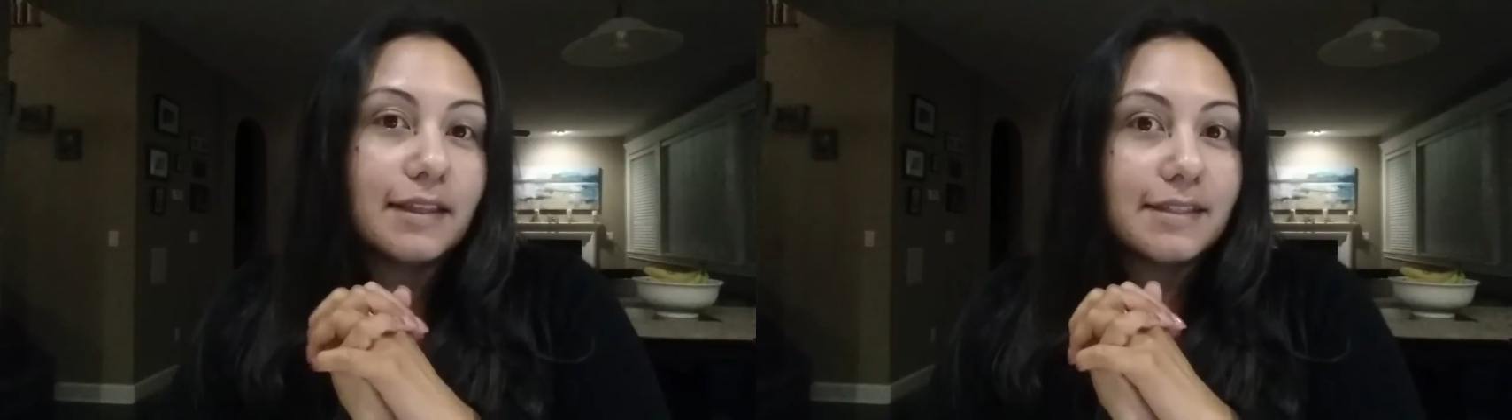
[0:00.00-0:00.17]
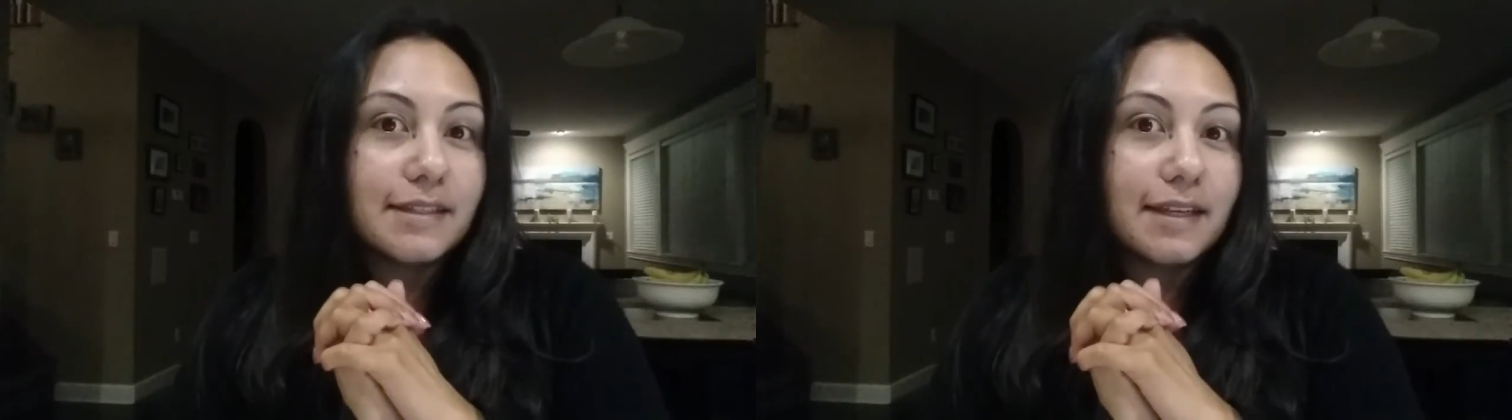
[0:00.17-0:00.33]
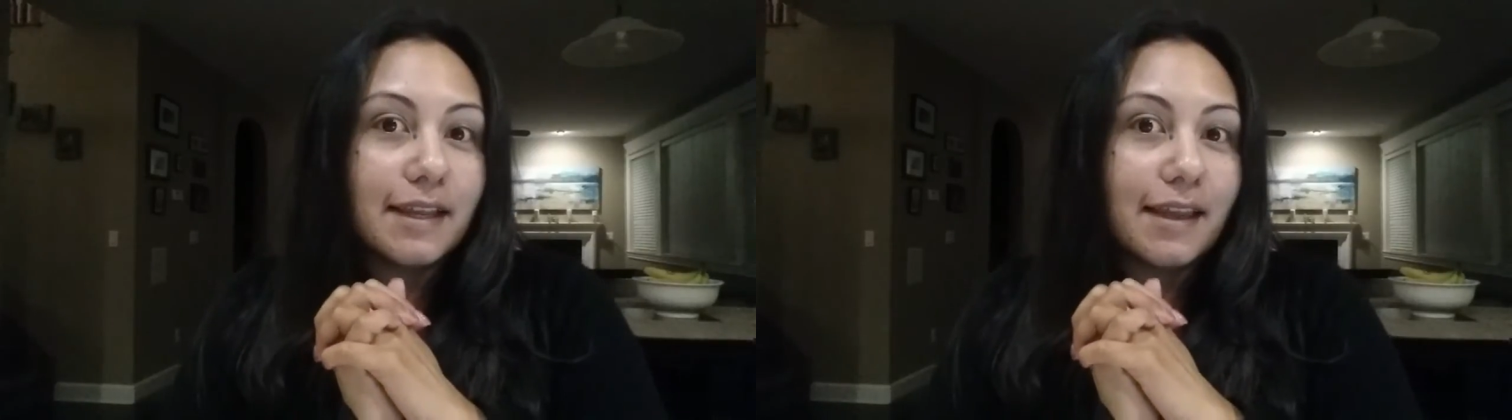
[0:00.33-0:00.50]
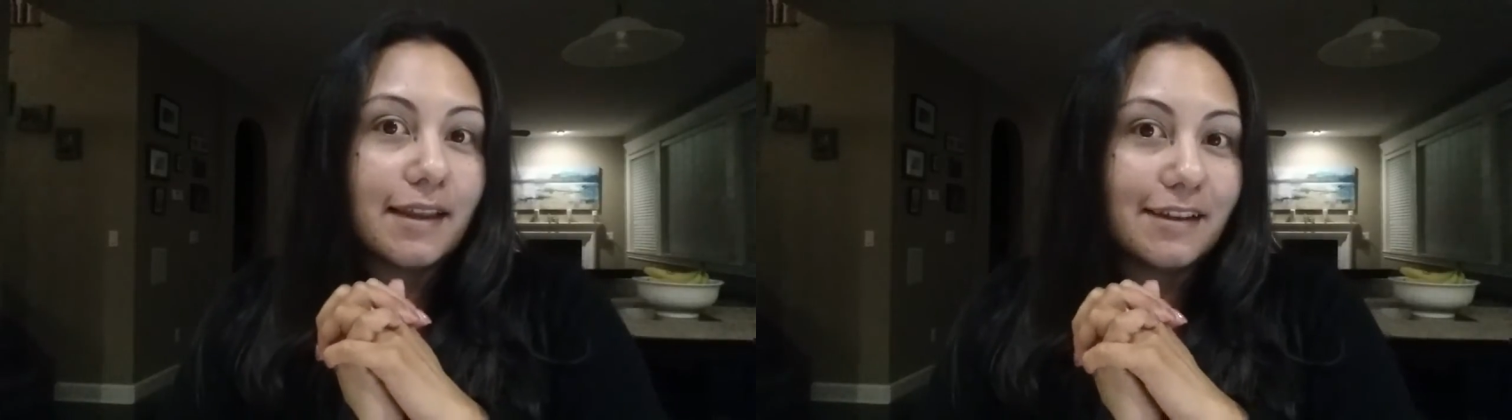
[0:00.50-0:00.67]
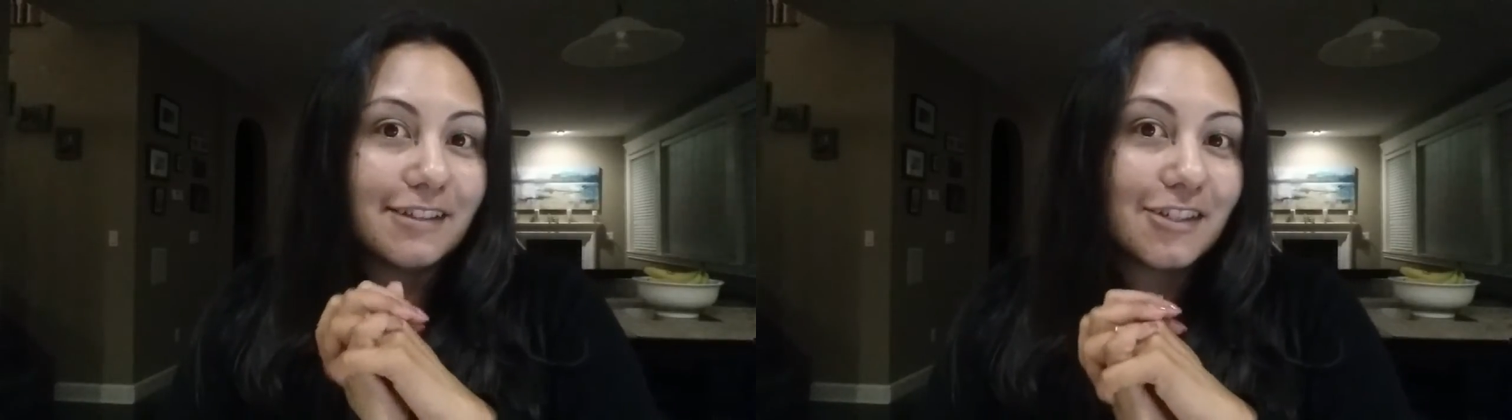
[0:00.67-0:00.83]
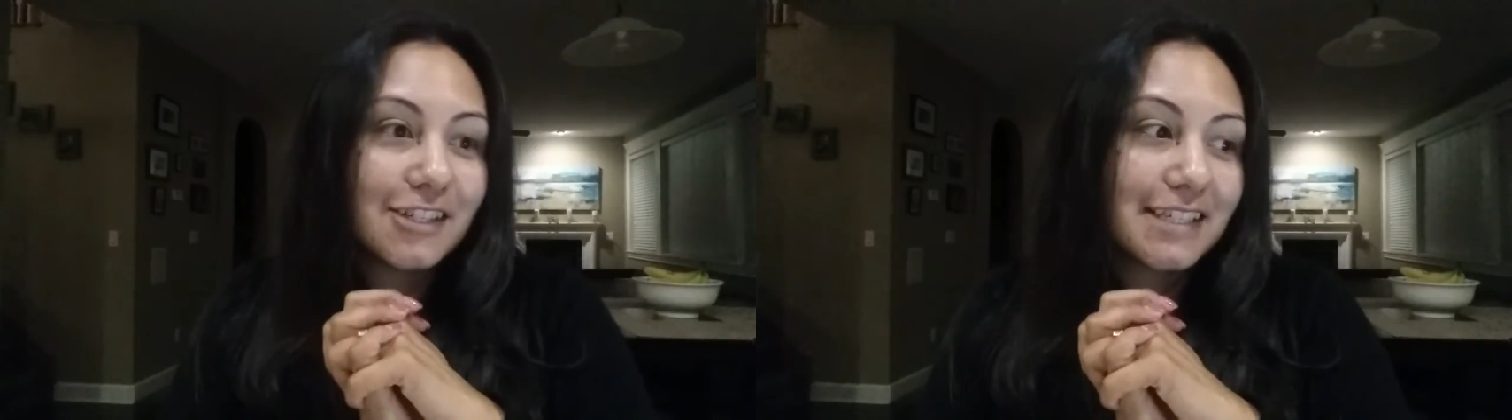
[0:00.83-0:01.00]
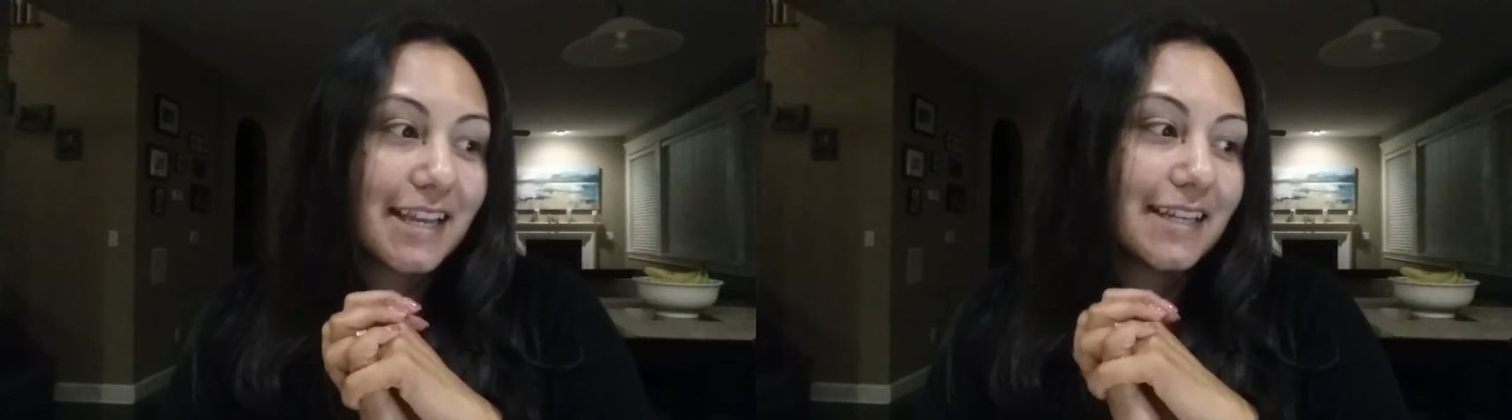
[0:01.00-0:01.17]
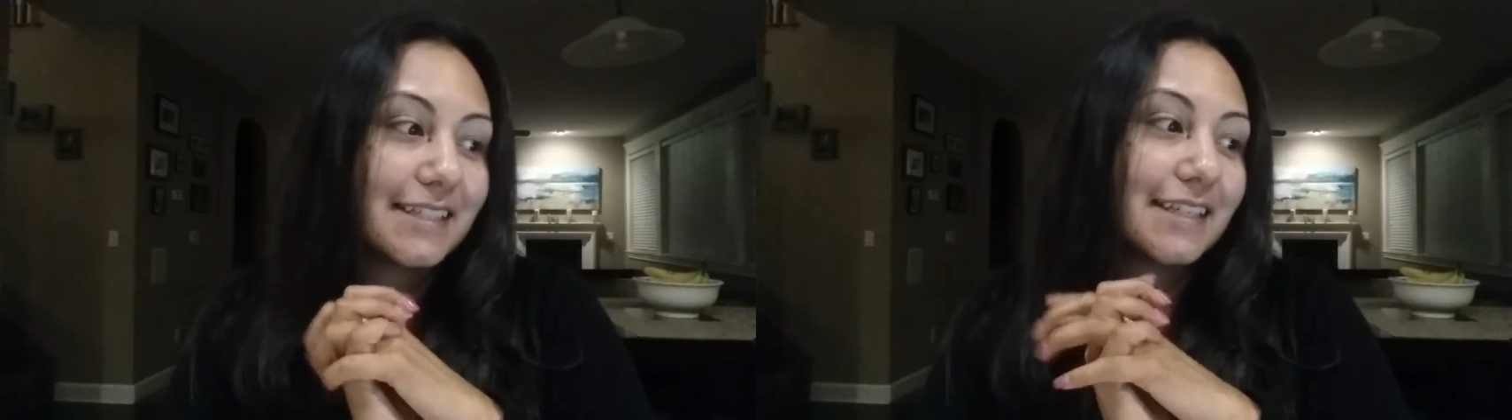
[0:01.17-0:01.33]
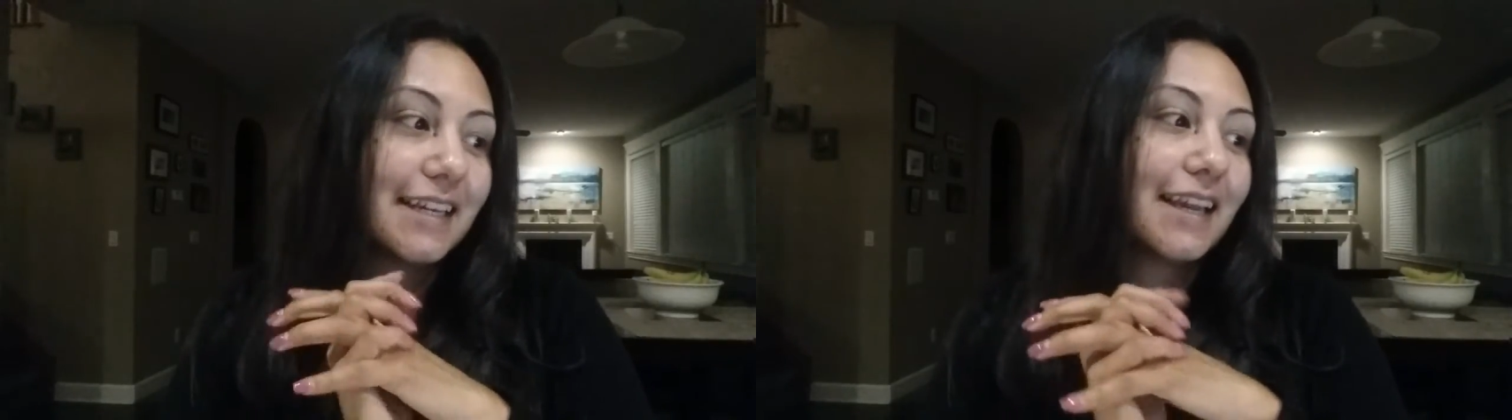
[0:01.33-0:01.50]
listening, and
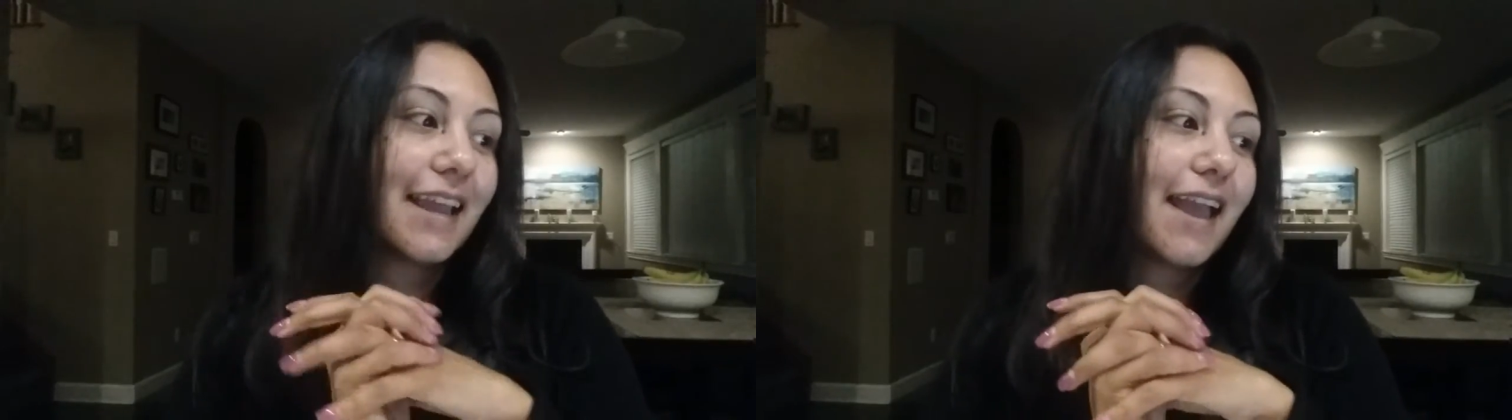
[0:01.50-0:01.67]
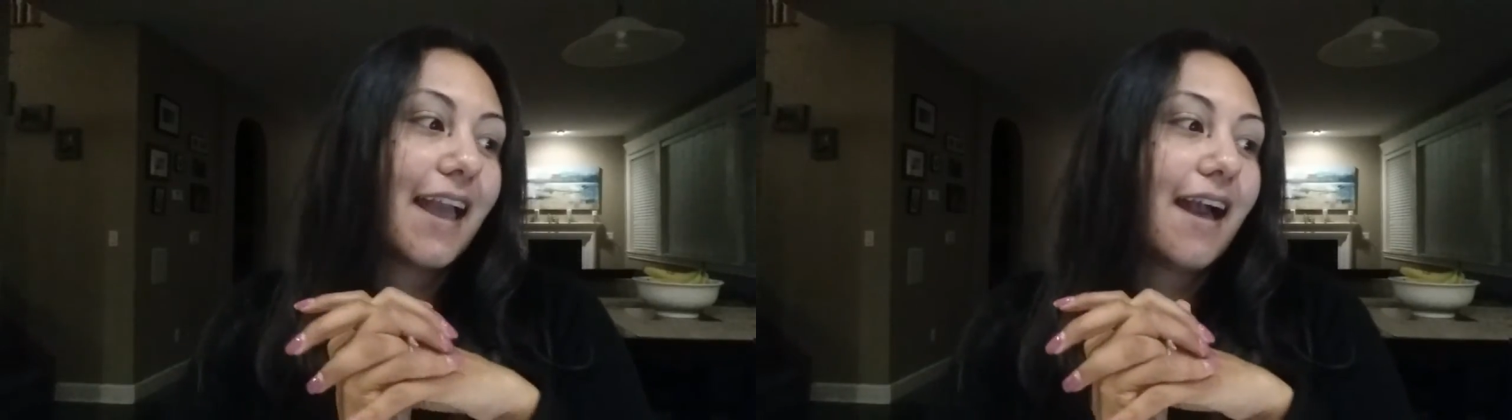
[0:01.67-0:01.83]
understanding,